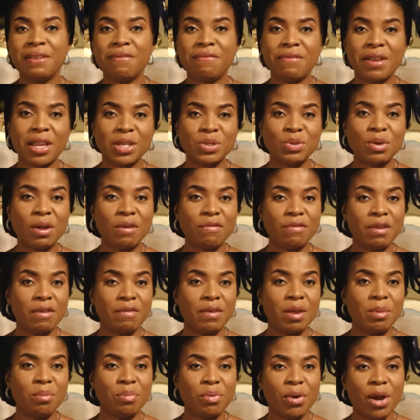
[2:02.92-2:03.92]
the effectual
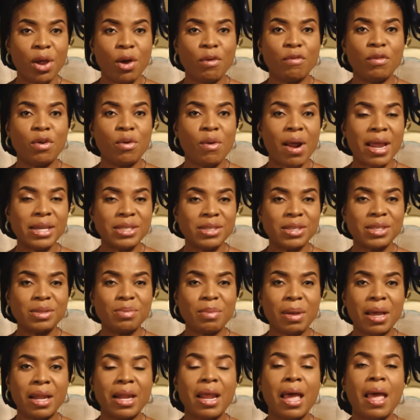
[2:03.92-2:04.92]
fervent prayer of a
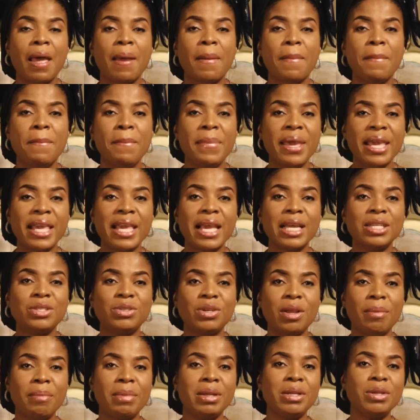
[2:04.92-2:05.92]
righteous man maketh
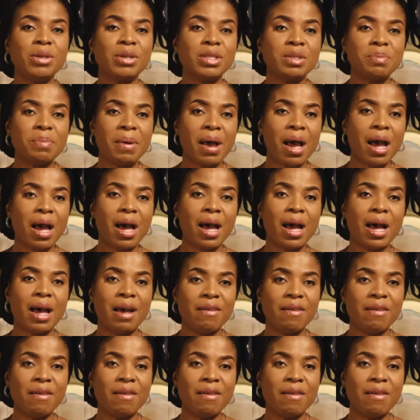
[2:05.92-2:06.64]
tremendous power